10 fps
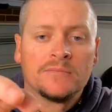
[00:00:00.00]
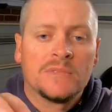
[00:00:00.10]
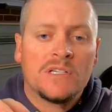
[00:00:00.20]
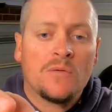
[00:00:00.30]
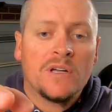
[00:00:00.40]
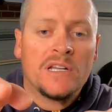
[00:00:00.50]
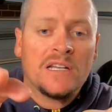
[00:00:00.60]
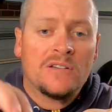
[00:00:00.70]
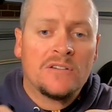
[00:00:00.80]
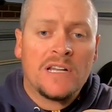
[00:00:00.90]
So what you
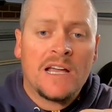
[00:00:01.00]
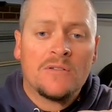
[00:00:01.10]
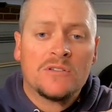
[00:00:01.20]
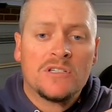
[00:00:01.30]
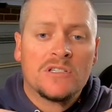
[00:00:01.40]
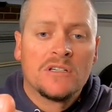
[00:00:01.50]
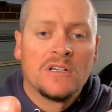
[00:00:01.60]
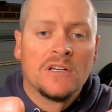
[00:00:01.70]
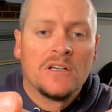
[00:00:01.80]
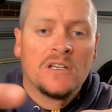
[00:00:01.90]
need to do now is just,
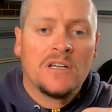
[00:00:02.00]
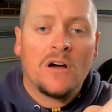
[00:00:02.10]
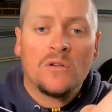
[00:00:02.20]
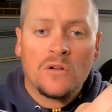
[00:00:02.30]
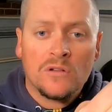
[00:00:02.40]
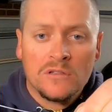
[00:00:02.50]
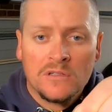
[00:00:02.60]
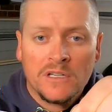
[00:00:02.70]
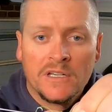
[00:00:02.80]
you hold on